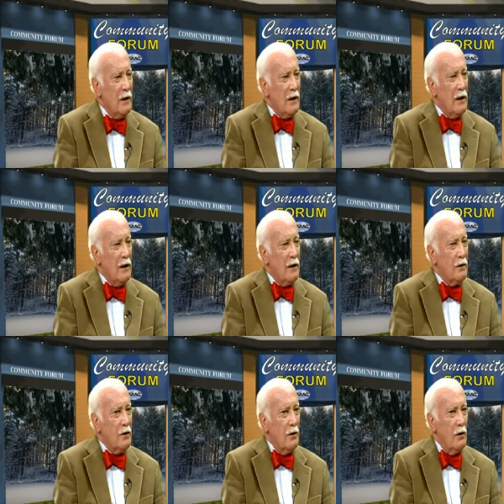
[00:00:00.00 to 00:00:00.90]
Uh,
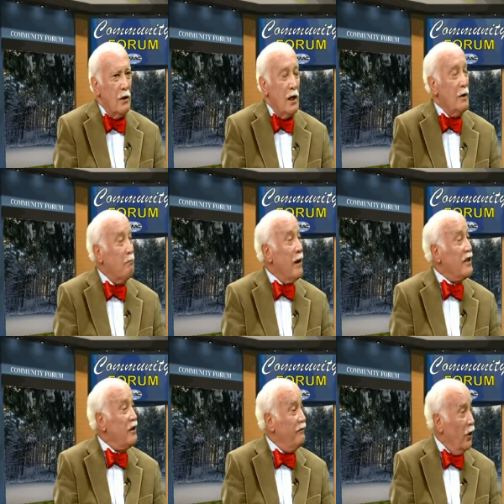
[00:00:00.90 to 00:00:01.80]
it, by
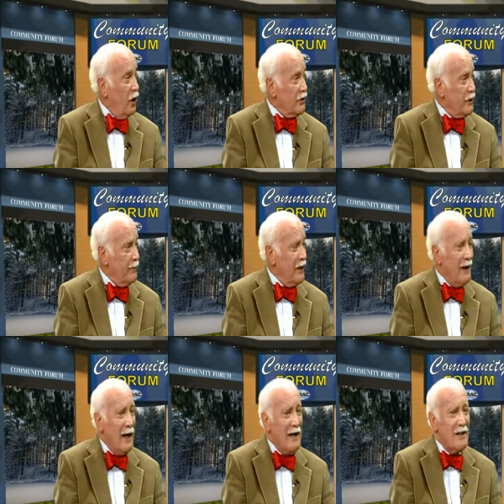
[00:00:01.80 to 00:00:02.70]
default, it
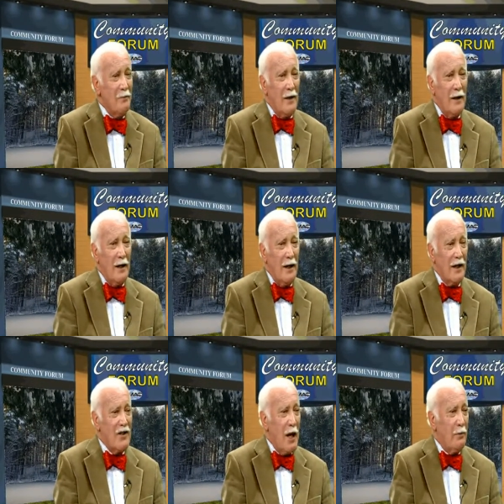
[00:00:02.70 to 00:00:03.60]
hasn't been an
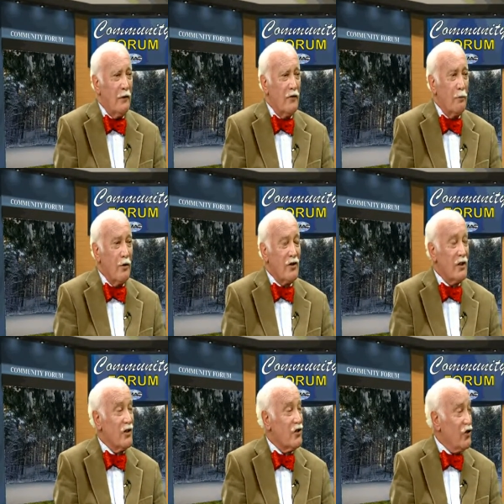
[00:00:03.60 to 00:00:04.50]
example of the
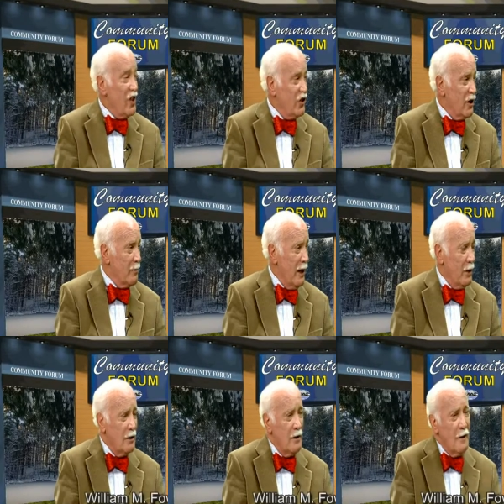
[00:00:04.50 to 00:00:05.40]
president seizing
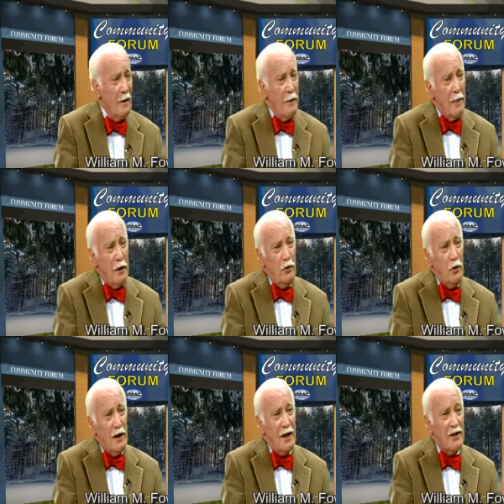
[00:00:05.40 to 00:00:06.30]
power,
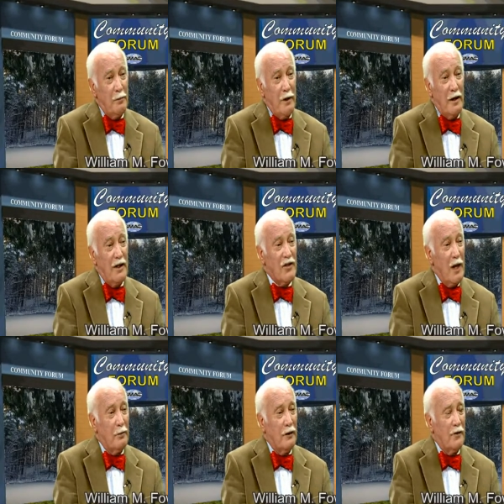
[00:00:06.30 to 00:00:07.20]
nor has it been an
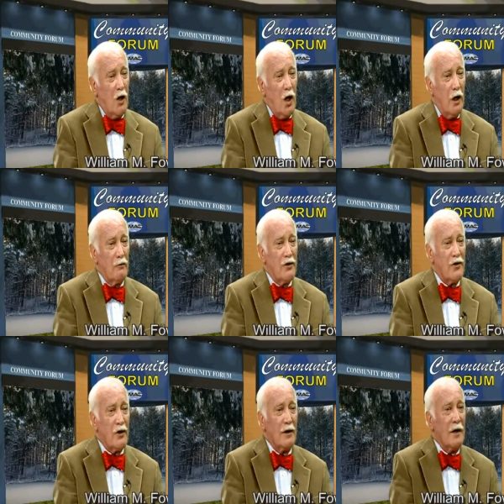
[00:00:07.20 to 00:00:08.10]
example of the
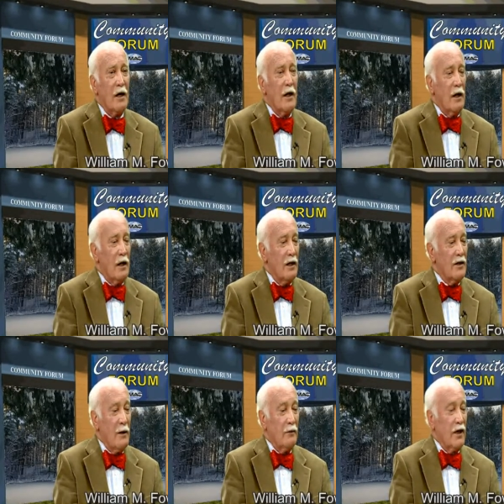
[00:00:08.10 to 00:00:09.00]
Congress uh, in
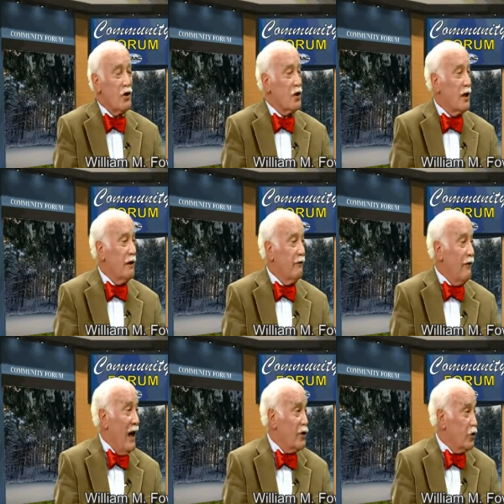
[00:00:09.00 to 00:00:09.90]
some legislative
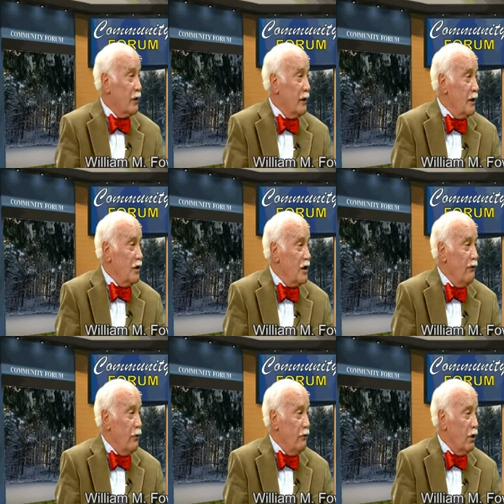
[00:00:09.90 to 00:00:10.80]
fashion
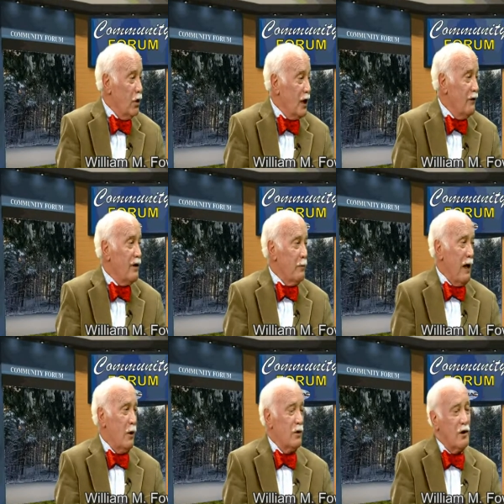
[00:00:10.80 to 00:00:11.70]
deferring or giving
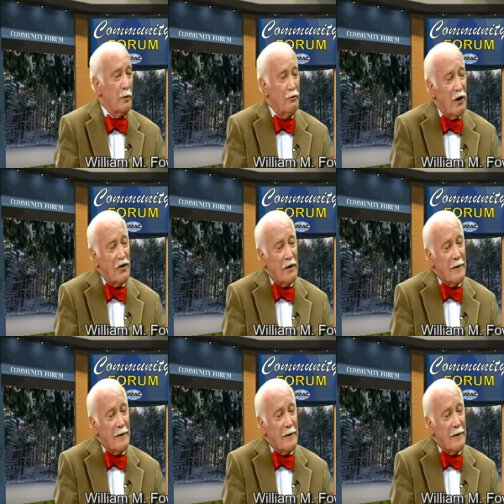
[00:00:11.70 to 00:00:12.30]
power to the president.